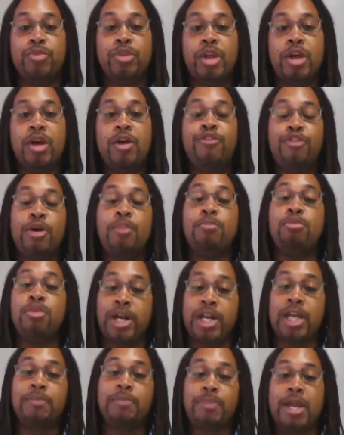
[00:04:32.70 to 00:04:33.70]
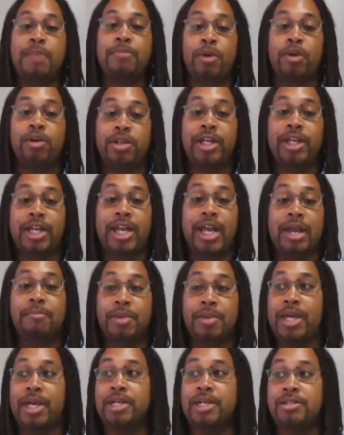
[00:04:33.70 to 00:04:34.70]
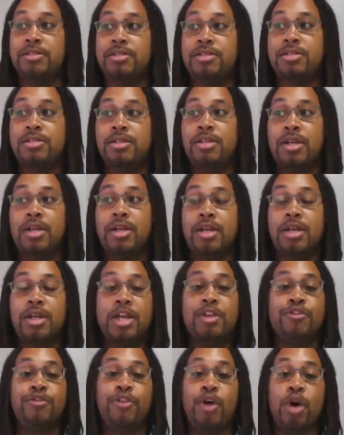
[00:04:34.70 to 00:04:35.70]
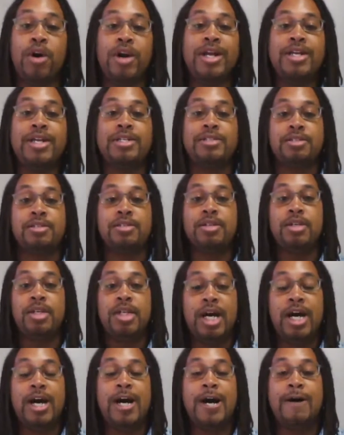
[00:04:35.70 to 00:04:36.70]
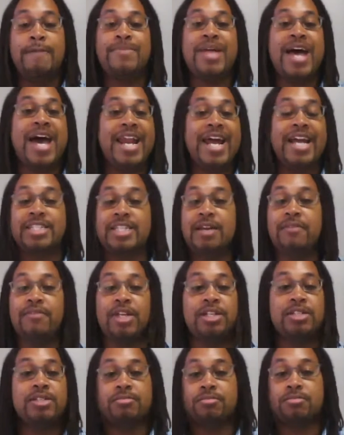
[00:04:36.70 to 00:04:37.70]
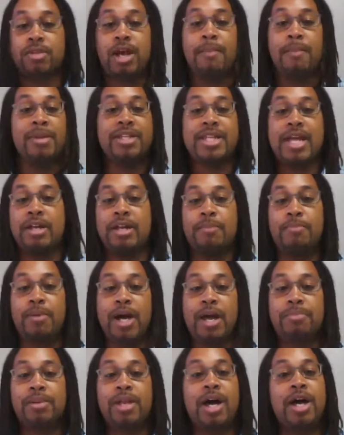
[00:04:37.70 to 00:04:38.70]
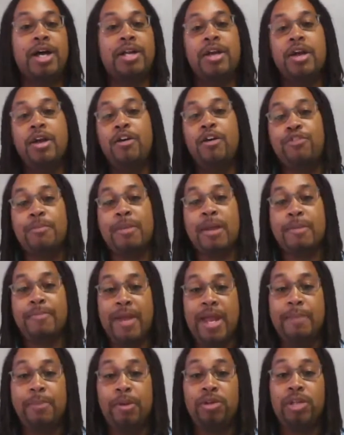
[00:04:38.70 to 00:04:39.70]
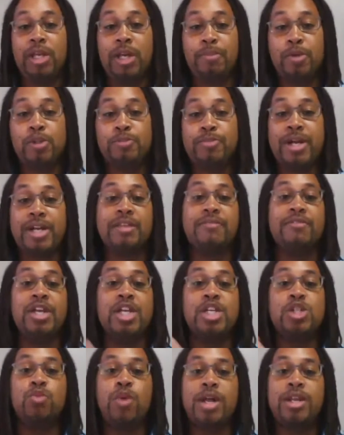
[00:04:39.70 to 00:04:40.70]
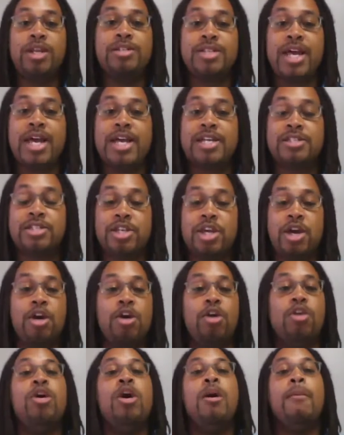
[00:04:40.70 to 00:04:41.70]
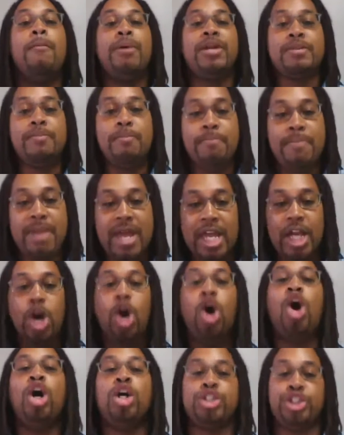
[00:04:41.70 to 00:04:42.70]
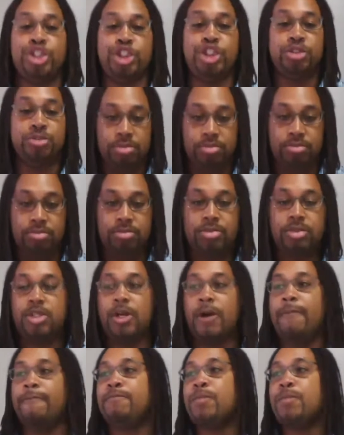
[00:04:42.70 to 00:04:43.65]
from running pay-per-click campaigns as far as that activity is coming down the pipeline from a pay-per-click perspective as well as SEO, but it may cost you. So